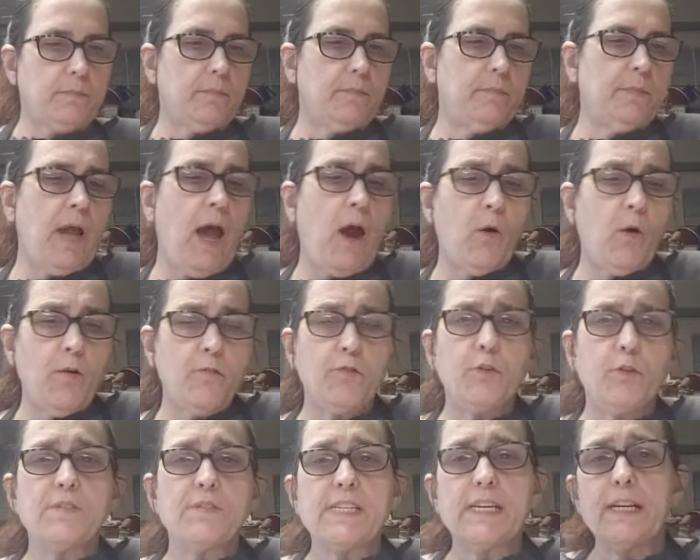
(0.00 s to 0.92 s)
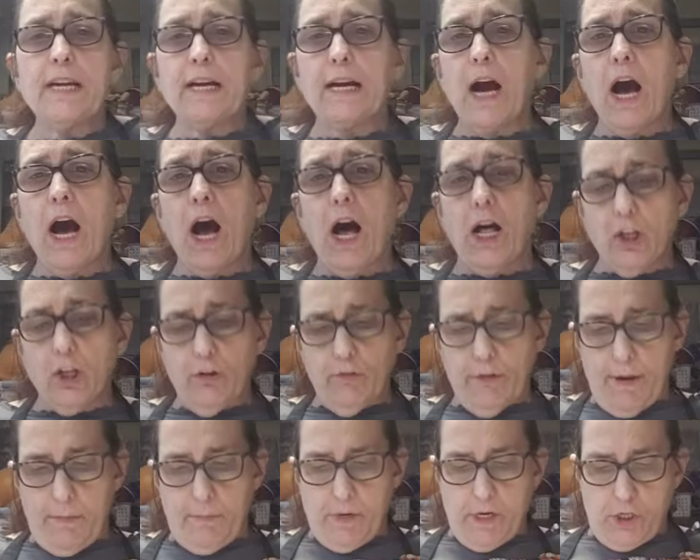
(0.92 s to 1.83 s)
Now, if you did a color
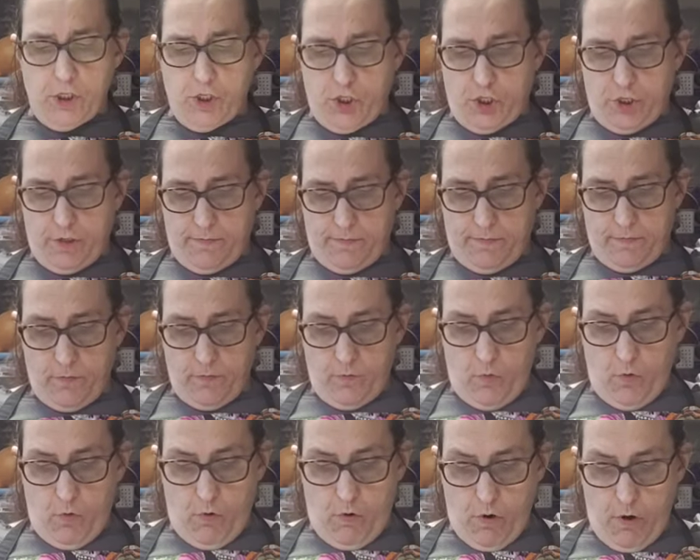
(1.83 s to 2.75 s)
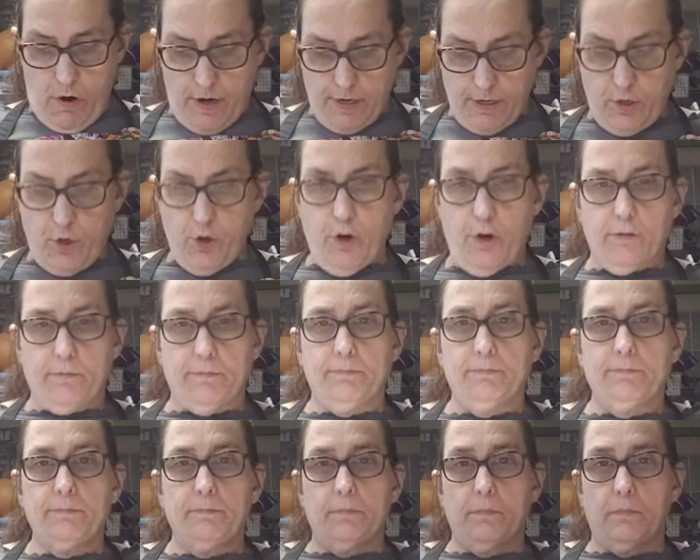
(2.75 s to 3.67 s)
image on your
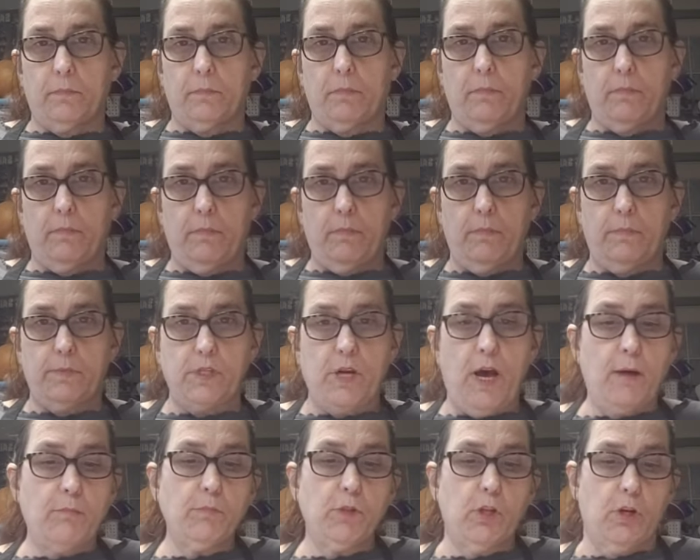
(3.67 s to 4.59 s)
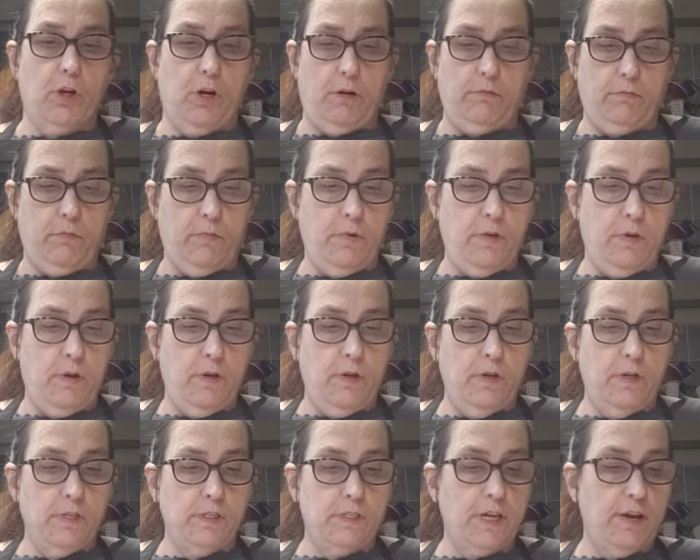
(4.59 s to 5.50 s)
tumbler,
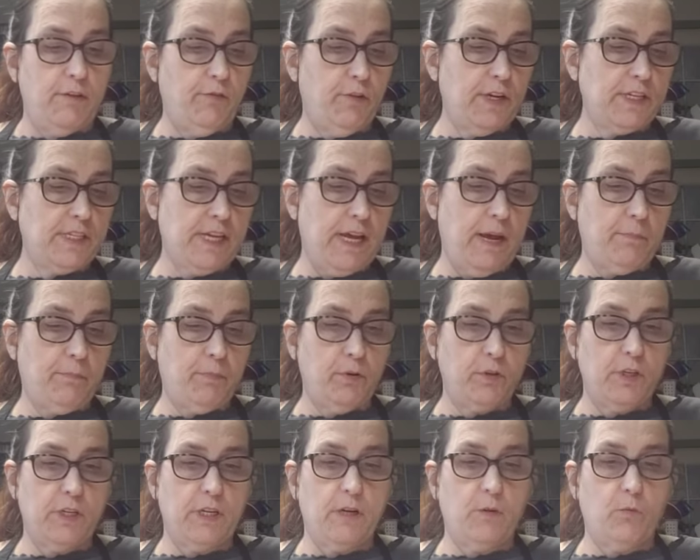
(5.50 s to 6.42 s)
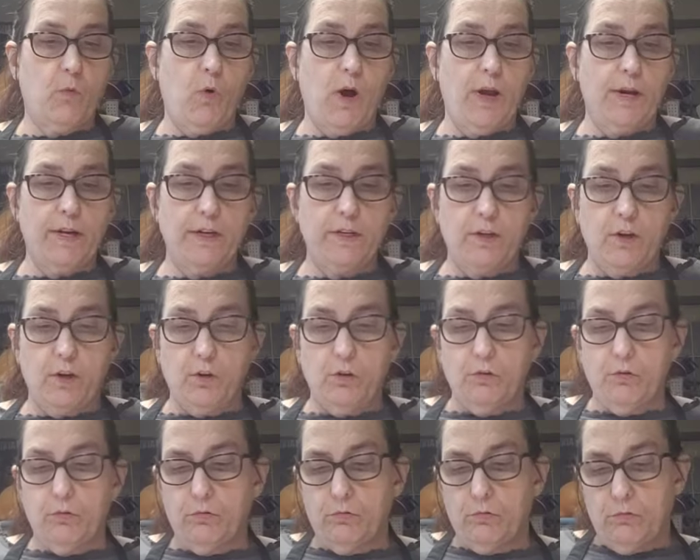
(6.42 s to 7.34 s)
say for example, you wanted
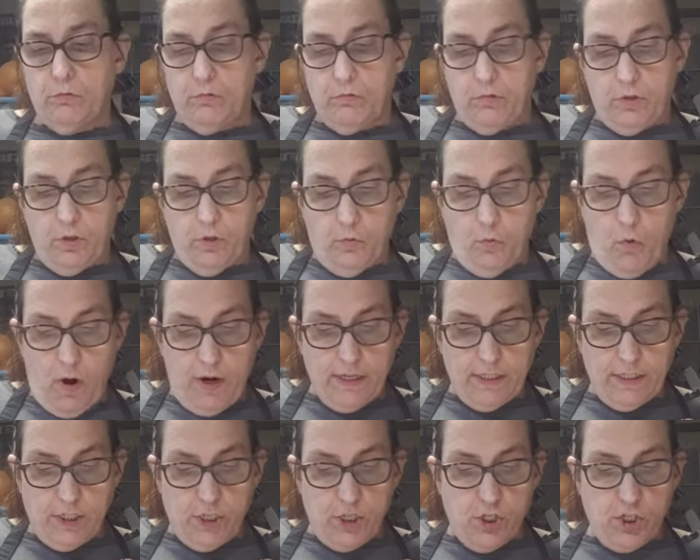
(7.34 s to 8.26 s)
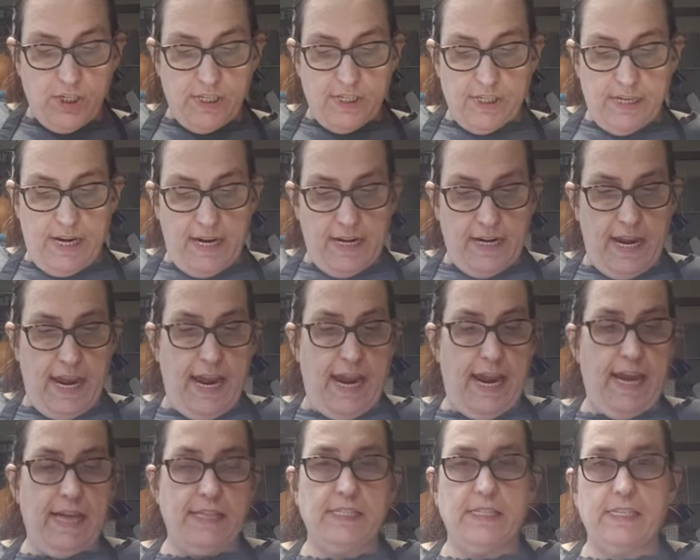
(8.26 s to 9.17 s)
to just
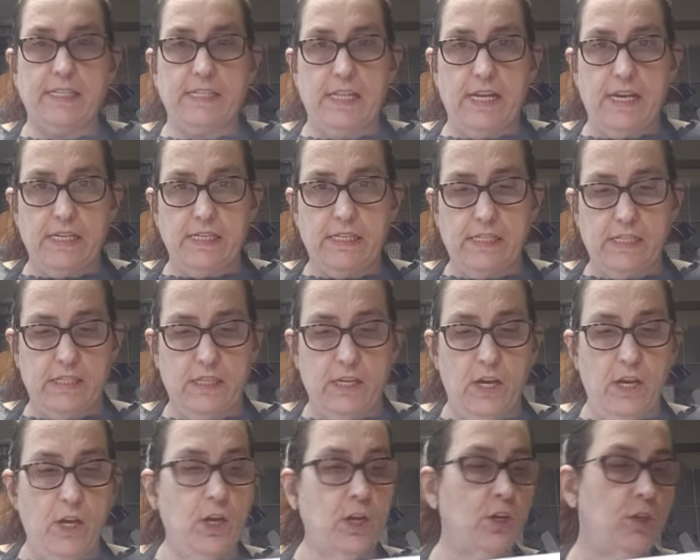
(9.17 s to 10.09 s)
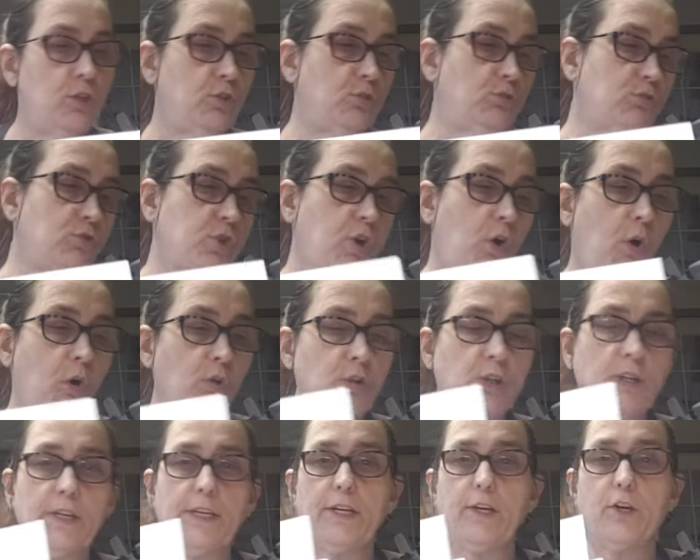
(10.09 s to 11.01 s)
enhance this, you
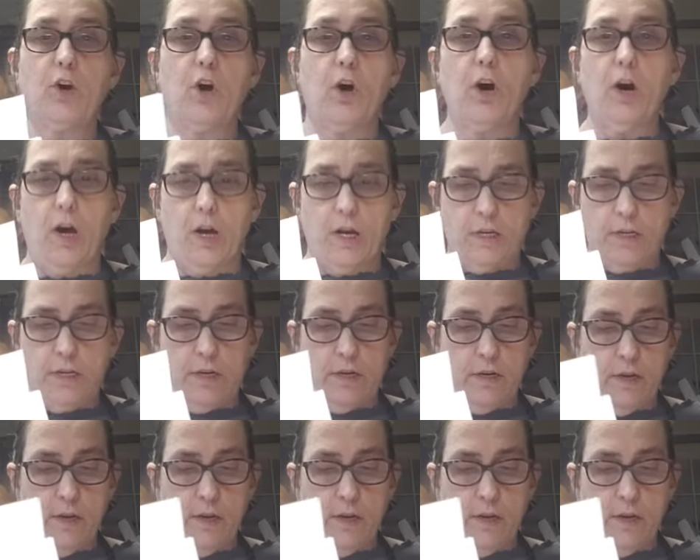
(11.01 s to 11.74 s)
totally could.